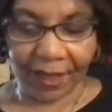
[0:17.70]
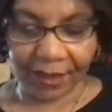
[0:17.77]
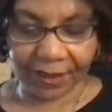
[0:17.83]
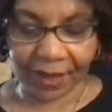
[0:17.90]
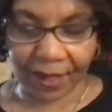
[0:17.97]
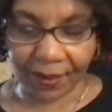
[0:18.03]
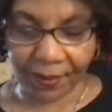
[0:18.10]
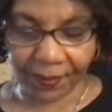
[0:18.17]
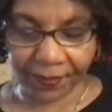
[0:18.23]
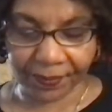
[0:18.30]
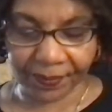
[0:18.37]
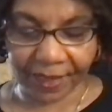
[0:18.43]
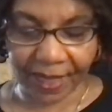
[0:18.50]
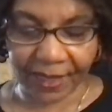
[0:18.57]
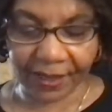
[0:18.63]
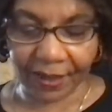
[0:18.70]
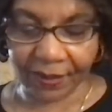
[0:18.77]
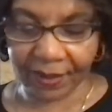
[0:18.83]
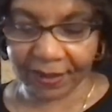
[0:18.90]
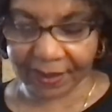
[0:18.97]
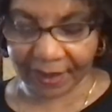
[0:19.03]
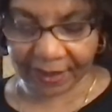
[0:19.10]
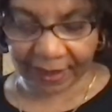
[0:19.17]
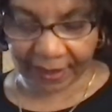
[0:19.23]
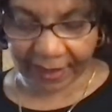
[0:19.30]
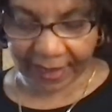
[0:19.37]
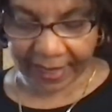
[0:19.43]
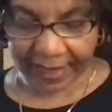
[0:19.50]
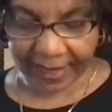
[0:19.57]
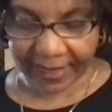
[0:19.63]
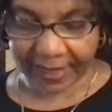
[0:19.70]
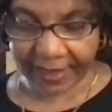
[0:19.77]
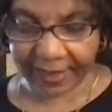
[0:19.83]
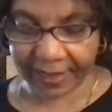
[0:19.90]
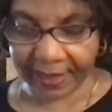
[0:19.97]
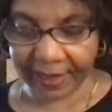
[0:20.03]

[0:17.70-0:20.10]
So I know there's a delay,